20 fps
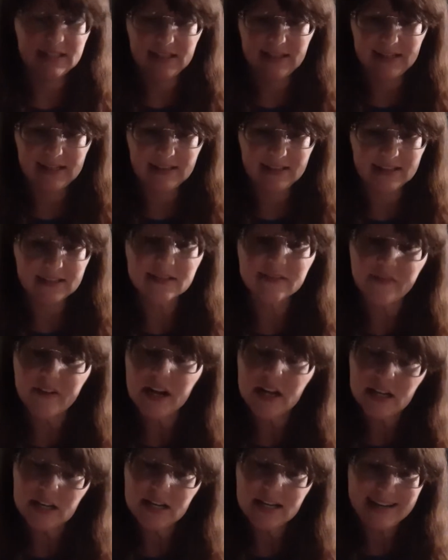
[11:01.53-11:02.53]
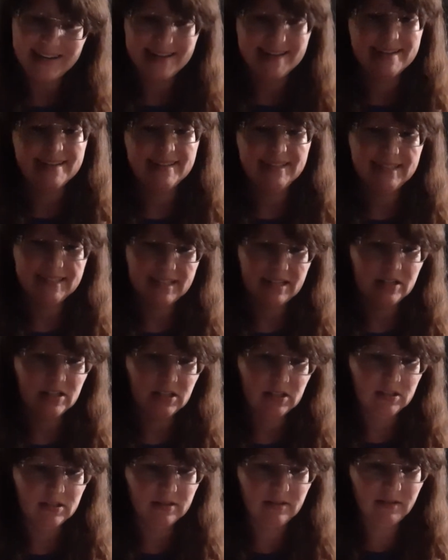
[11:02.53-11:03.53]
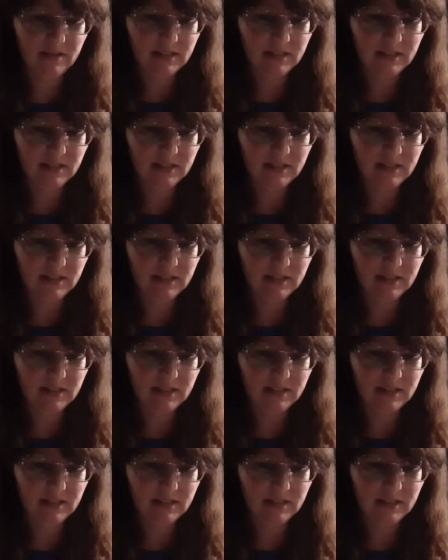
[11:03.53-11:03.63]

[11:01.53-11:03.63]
think that's fun. So,